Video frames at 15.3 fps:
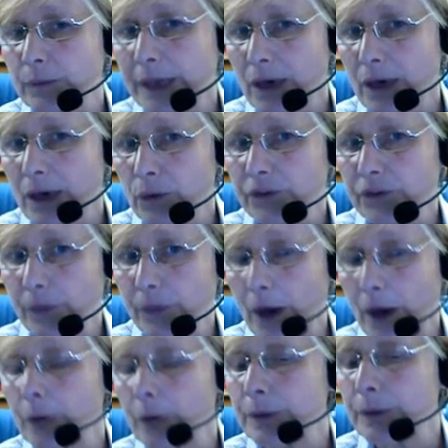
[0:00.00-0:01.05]
we are also
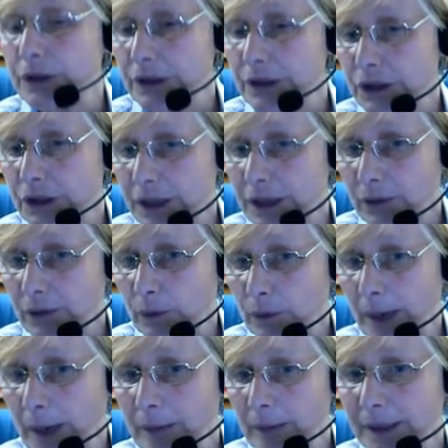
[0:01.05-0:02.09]
open to the general
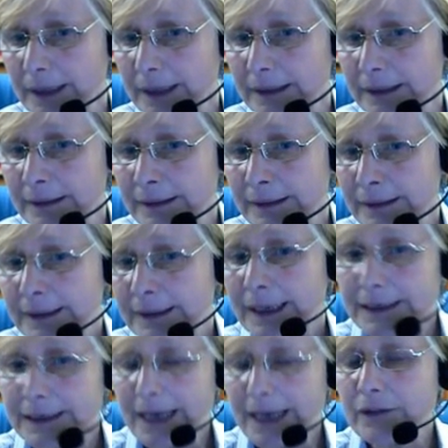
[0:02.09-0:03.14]
public.
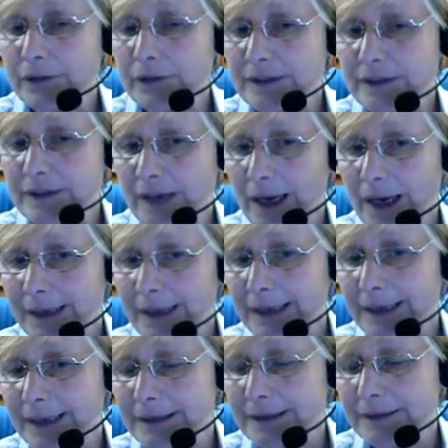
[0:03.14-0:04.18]
Another aside
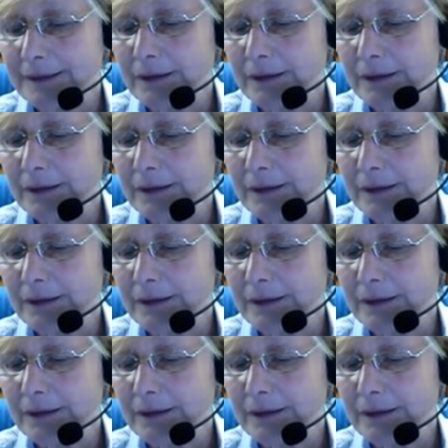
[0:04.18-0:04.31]
is